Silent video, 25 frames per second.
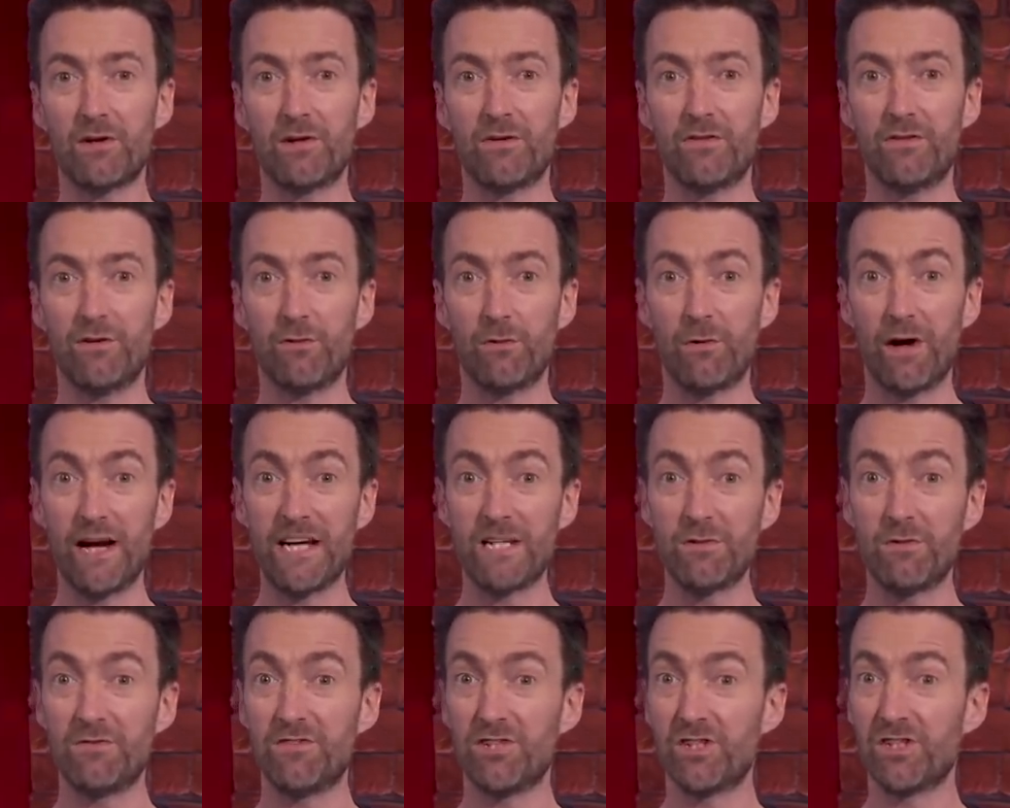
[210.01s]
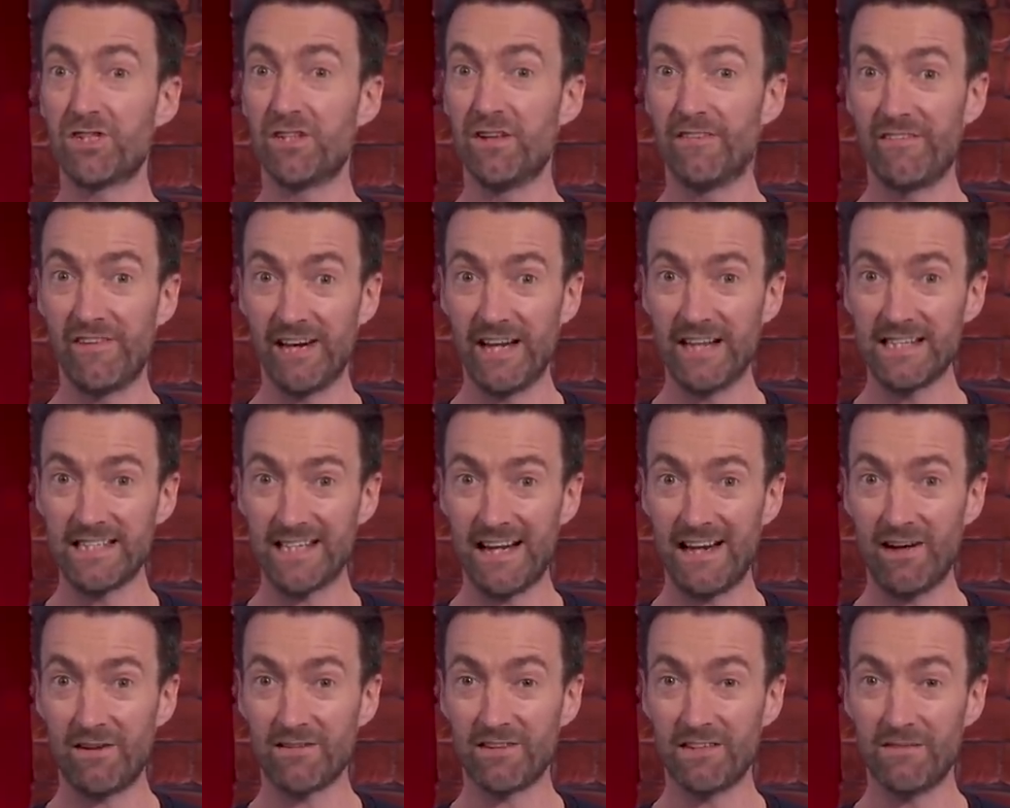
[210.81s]
of the race, with just De Vreese
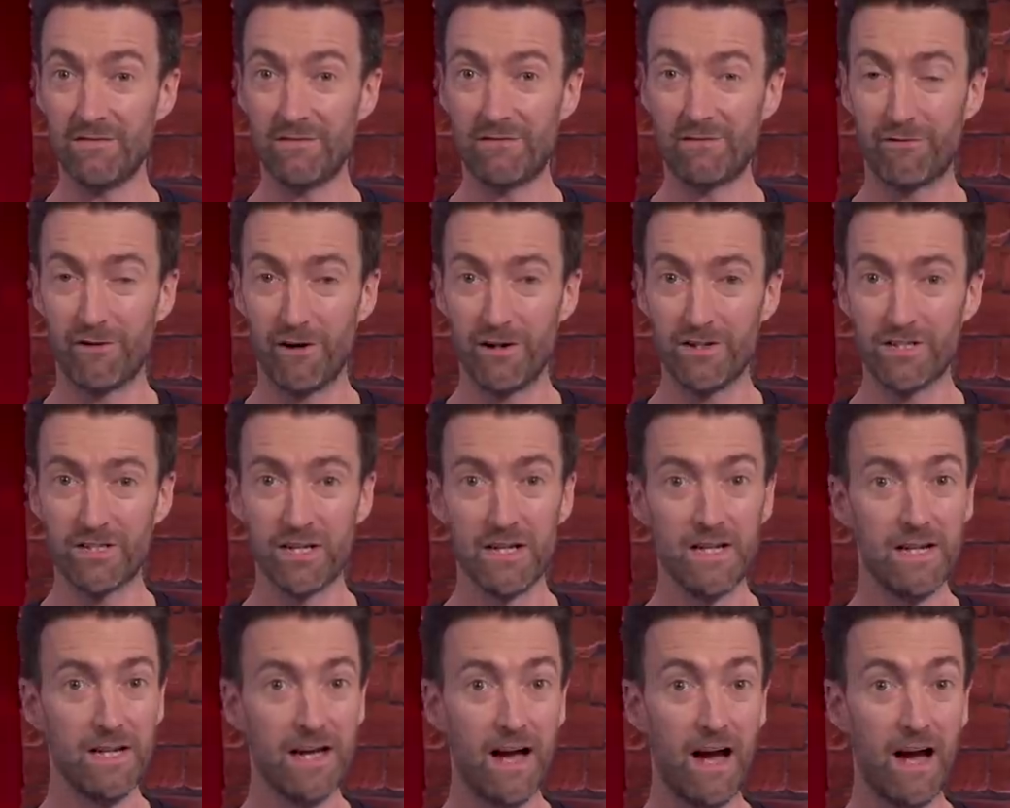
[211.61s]
out in front,